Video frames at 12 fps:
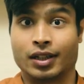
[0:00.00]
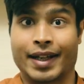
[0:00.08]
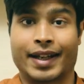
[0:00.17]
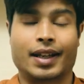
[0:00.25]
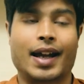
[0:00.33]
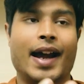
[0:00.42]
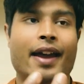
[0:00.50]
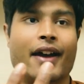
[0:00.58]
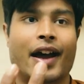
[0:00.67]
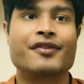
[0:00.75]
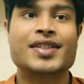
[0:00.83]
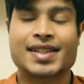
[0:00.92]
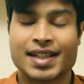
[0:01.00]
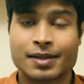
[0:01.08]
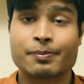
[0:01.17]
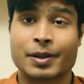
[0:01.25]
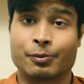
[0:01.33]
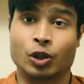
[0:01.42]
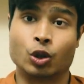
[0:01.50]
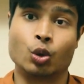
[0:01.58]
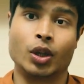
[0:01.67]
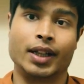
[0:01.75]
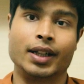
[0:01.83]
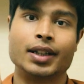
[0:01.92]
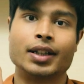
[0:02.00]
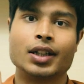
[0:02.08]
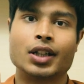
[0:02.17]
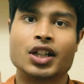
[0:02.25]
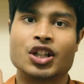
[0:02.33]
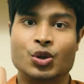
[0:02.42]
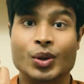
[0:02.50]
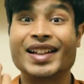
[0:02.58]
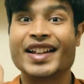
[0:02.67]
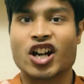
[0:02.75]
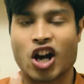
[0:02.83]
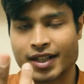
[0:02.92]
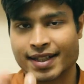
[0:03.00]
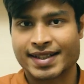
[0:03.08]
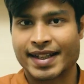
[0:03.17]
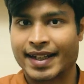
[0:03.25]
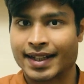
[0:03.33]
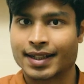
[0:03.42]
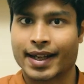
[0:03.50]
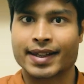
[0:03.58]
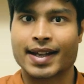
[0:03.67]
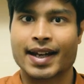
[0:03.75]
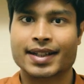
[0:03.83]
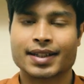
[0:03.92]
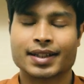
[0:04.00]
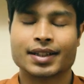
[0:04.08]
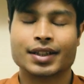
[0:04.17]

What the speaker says: Like I've seen people who are really condescending like that,